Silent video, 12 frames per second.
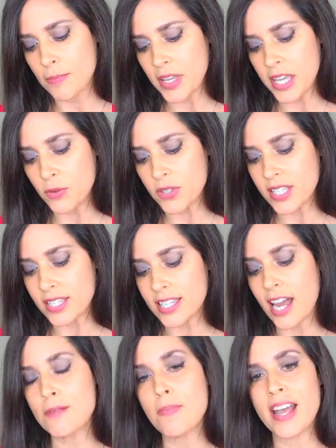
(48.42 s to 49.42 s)
He was
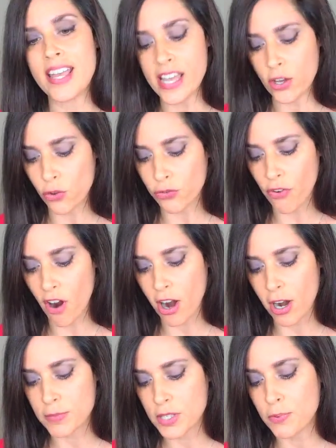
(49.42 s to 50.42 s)
consigned by Hinkle
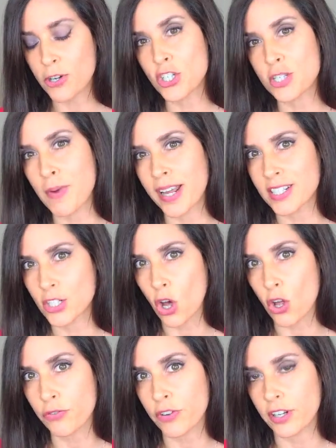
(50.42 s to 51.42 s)
Farms, purchased by
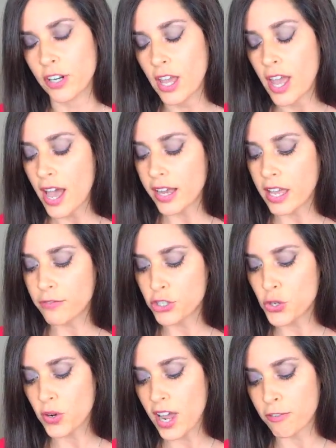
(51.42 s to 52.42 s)
Godolphin, again, for
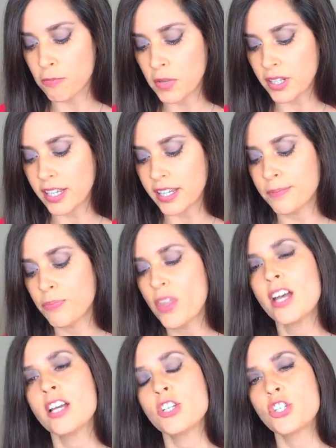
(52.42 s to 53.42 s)
$2.5 million.
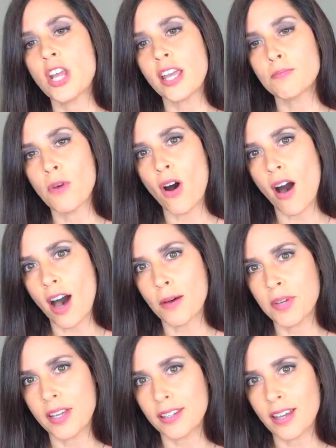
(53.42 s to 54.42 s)
Sheikh
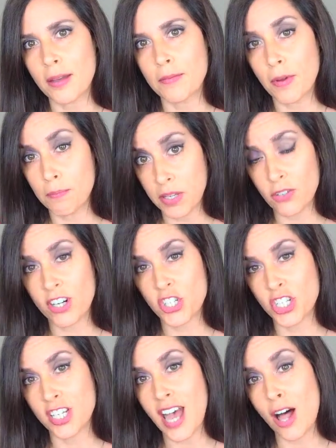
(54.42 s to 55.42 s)
Mohammed bin
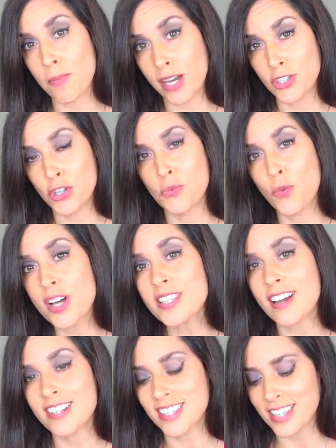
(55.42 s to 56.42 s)
Rashid Al Maktoum was
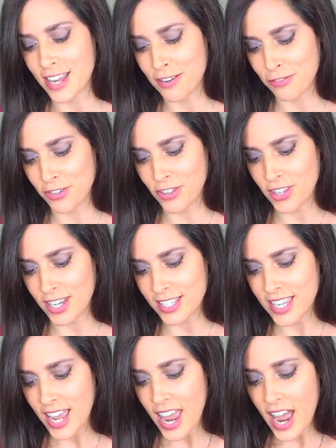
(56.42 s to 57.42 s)
on site for this,
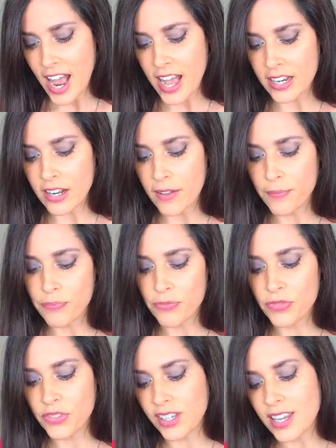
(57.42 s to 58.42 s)
and
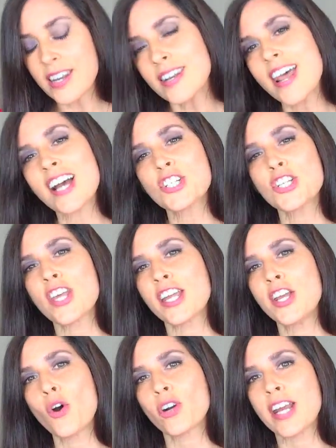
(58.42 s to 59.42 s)
the connection that
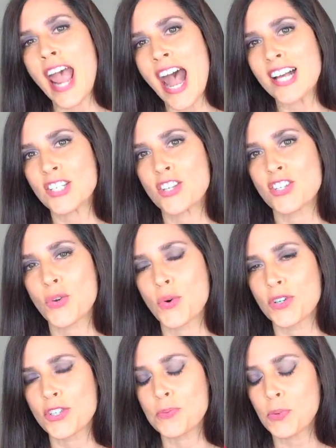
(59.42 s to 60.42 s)
he already has to this
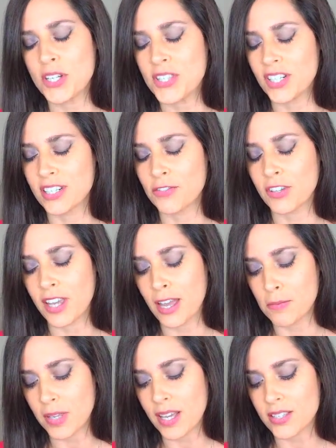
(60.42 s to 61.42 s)
horse is pretty
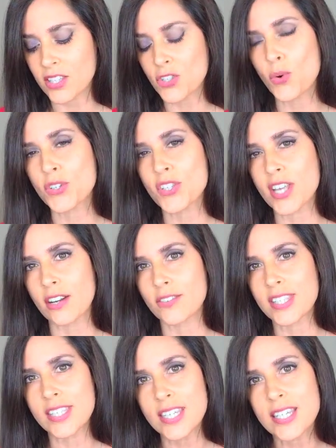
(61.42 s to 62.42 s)
significant because this horse is out of
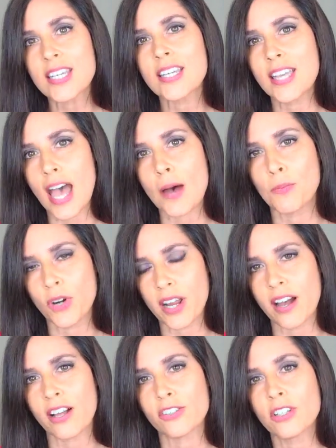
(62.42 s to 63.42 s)
Seeking
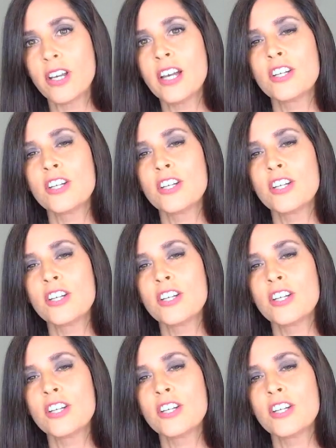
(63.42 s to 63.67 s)
Gabrielle.